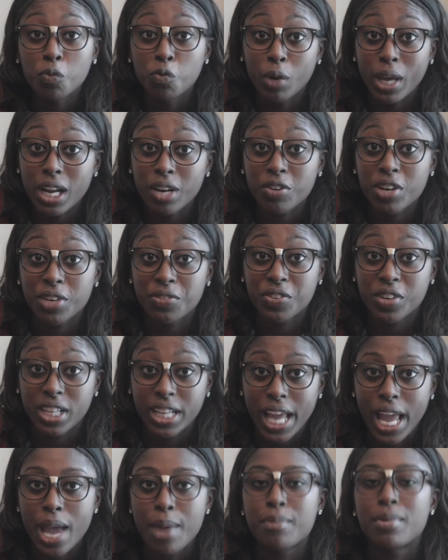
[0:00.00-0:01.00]
getting ready for a
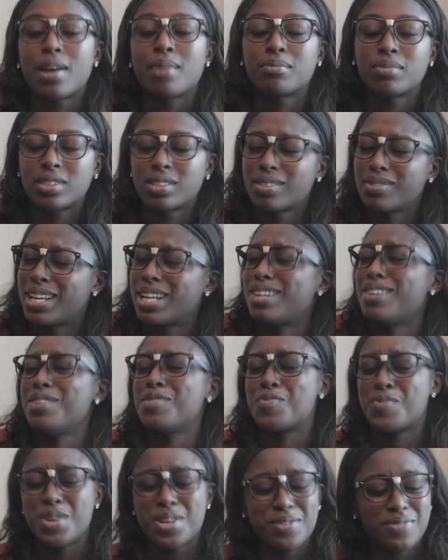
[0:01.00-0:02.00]
game. And I'm like, oh,
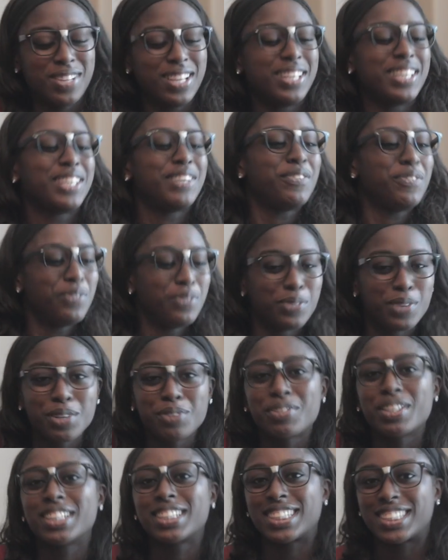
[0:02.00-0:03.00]
what
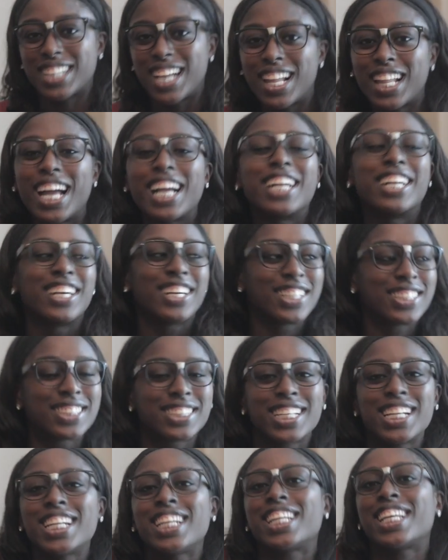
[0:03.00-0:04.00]
if there's a song like Nerd
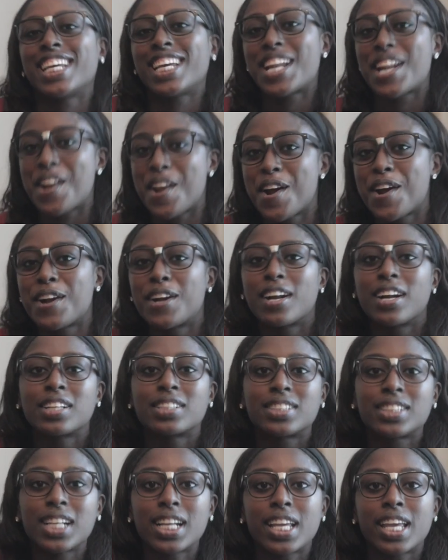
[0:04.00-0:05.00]
City Kid,
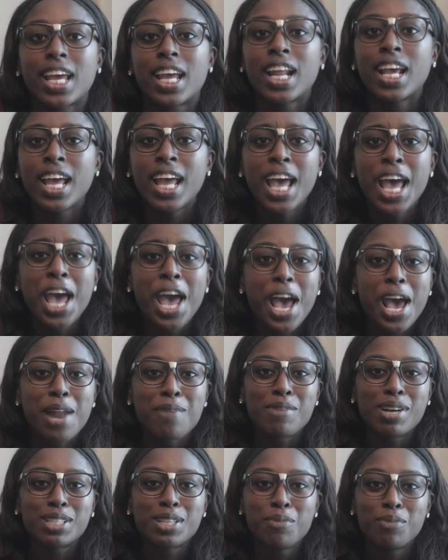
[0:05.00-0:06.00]
Nerd City Kid.
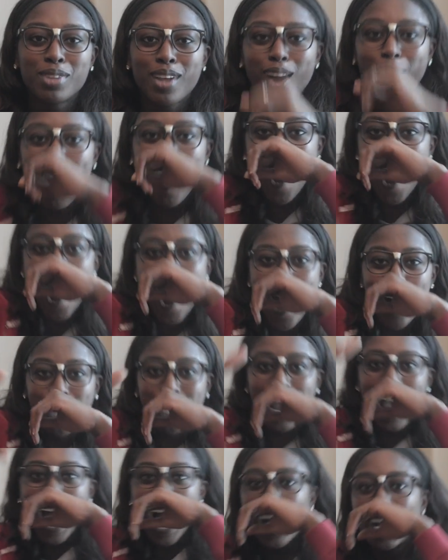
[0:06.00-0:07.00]
And my team was like, oh
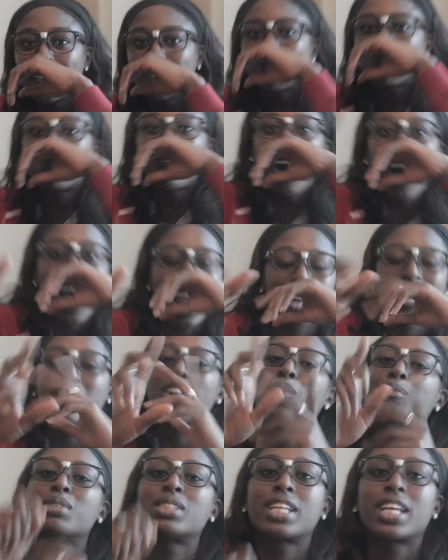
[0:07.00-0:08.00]
yeah, it's fire.
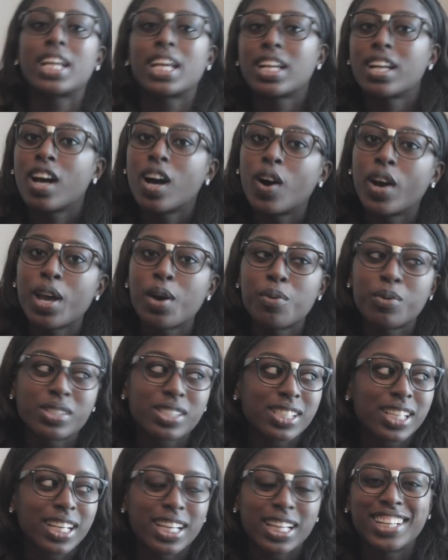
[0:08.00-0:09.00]
No, I'm just kidding. No, it
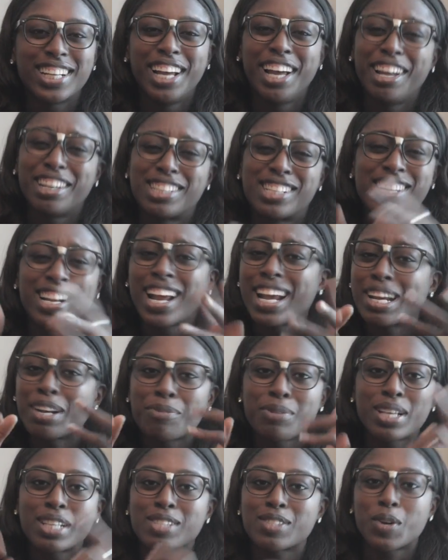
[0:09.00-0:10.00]
was like, Chiney, you're
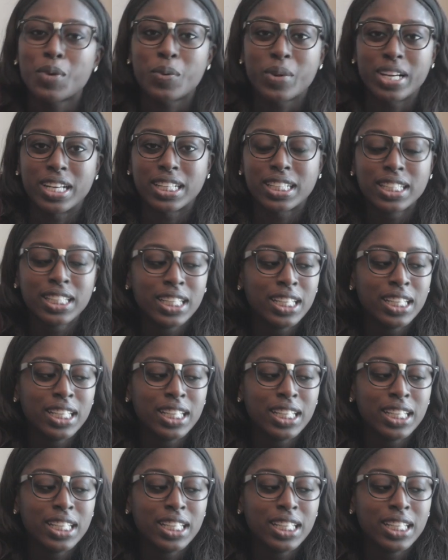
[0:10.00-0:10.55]
being so weird.